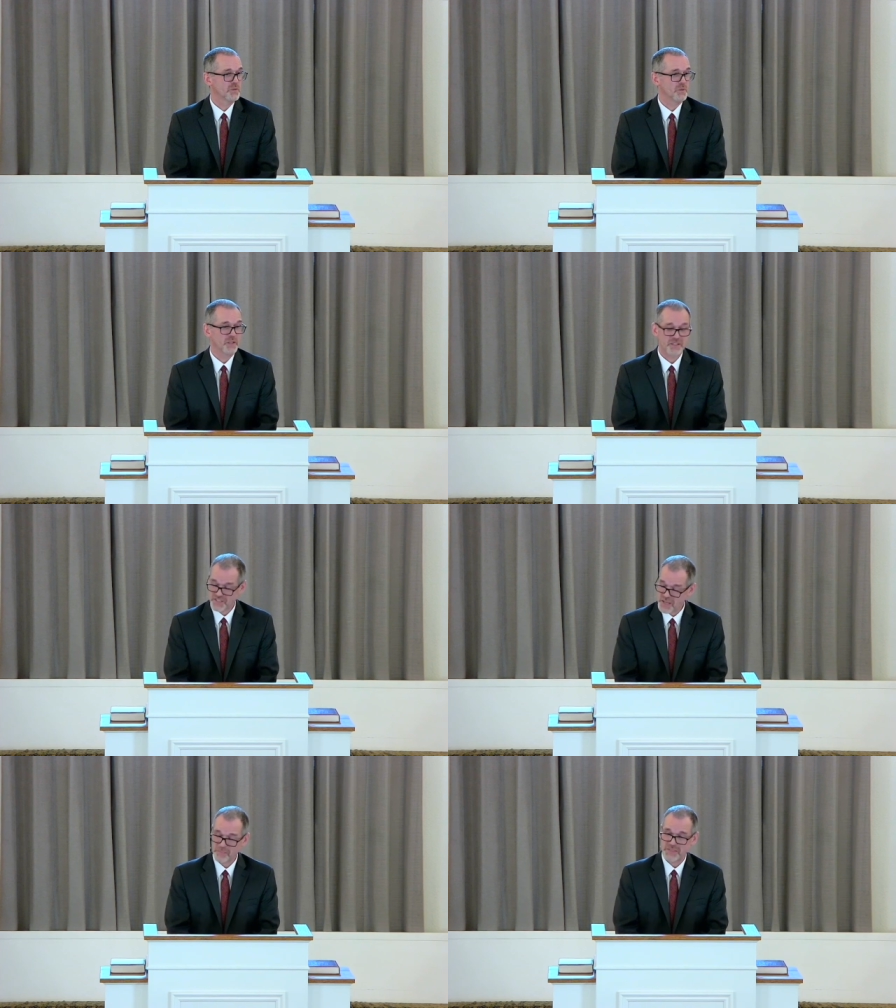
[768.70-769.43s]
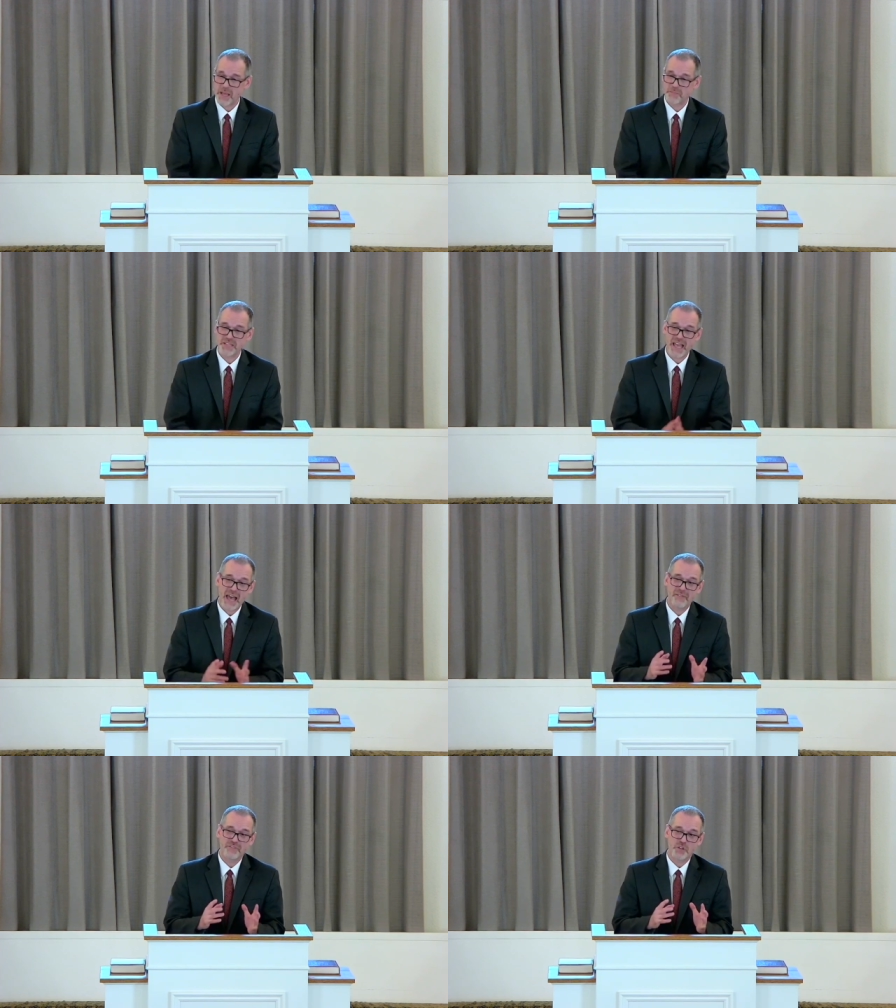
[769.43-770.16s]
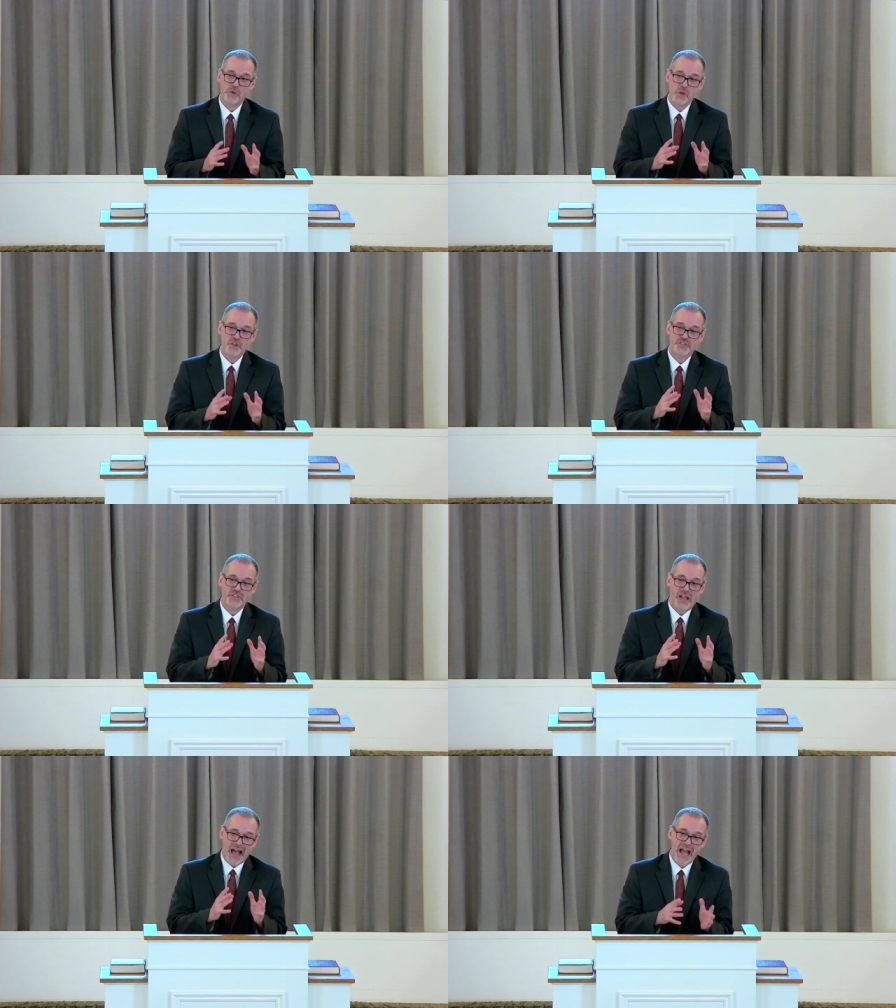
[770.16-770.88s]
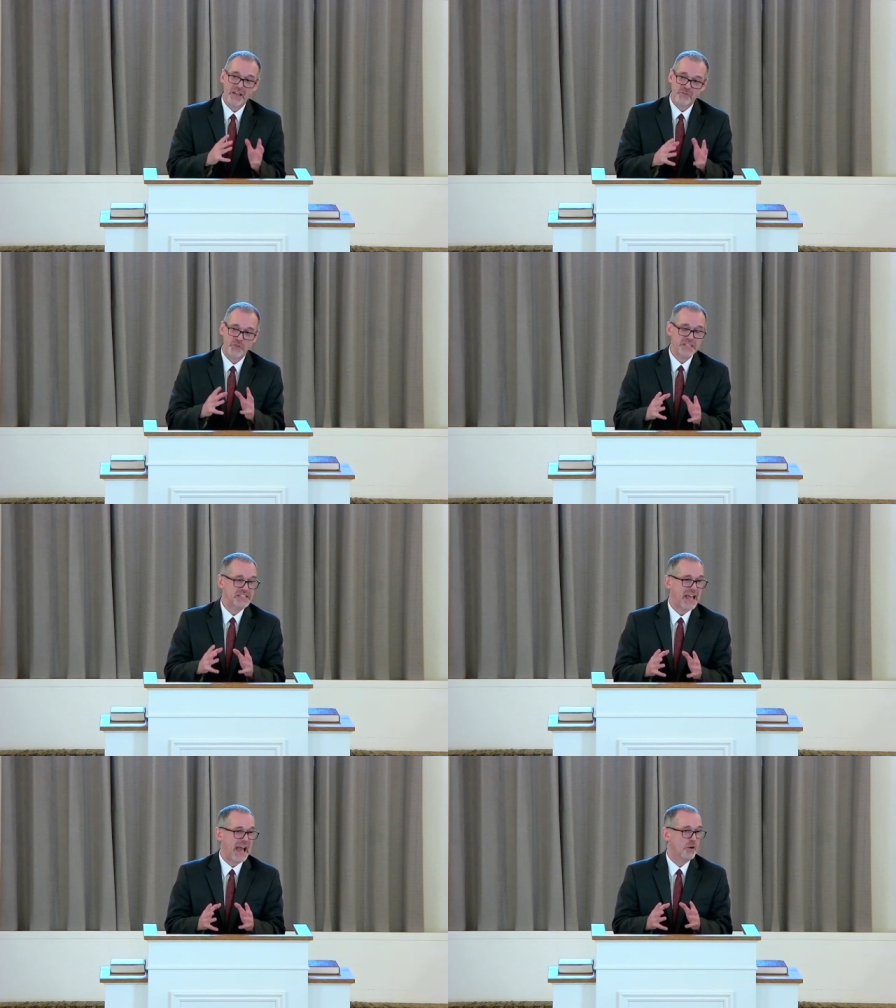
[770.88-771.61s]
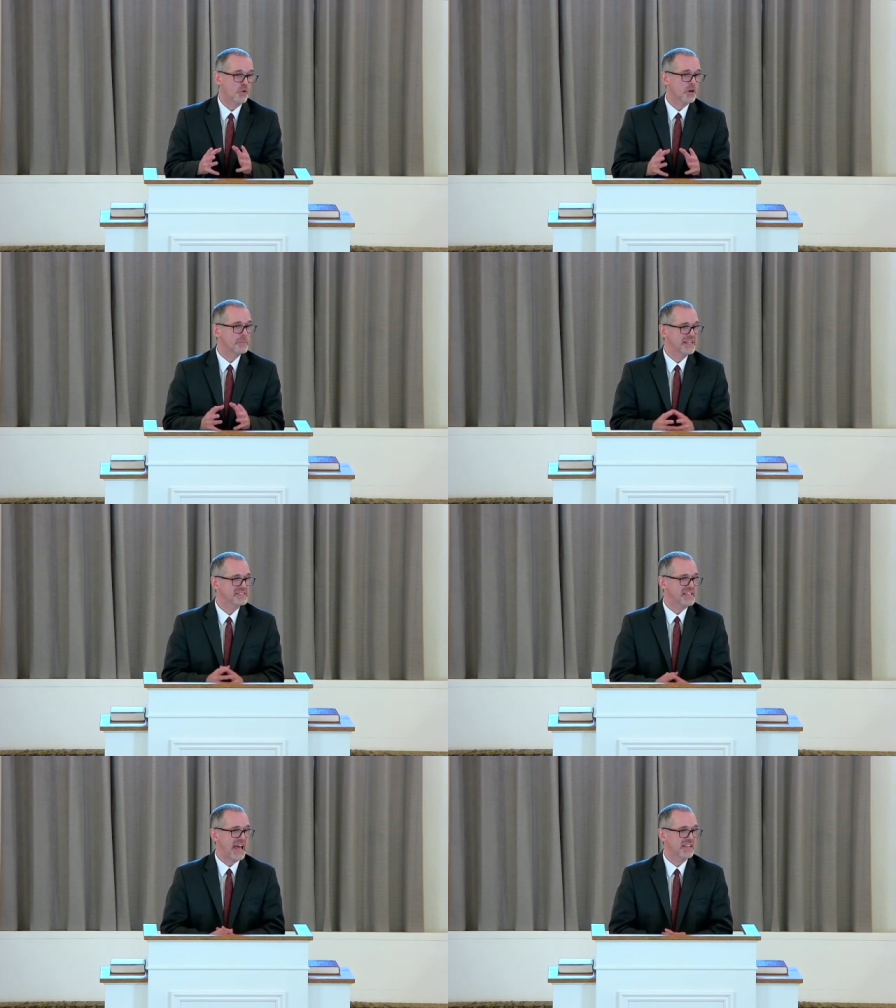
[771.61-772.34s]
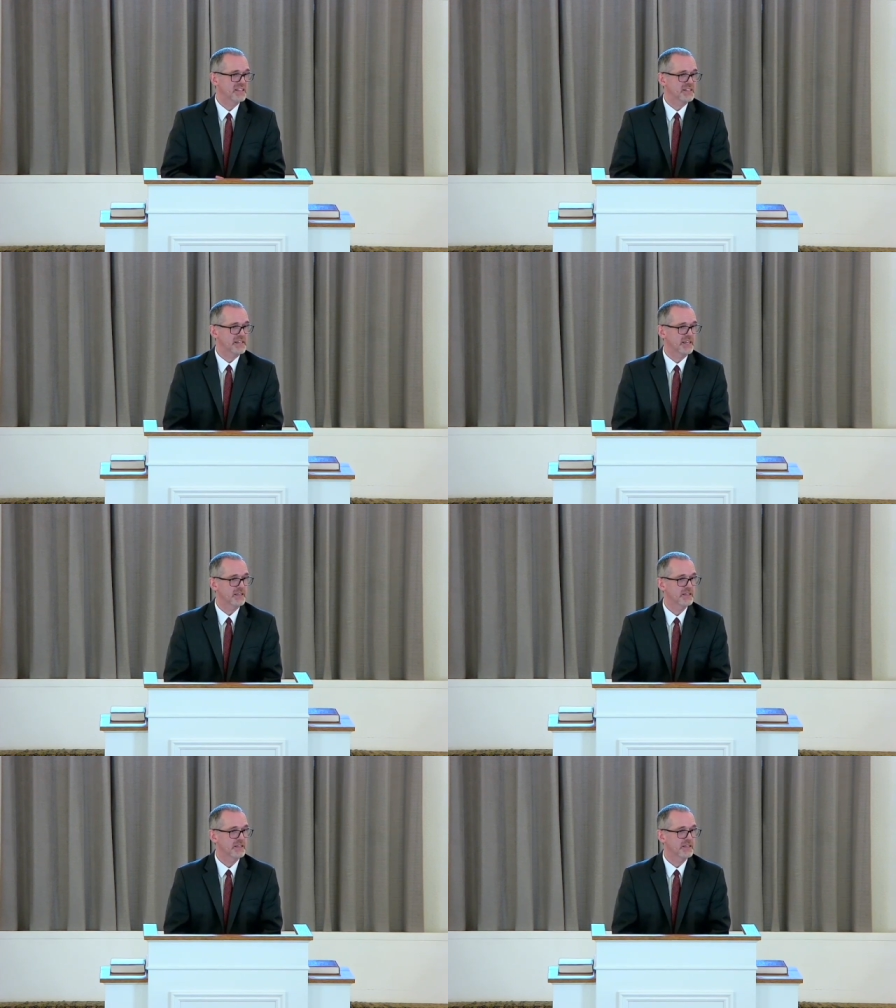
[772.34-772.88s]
We sometimes have an almost ivory tower mentality.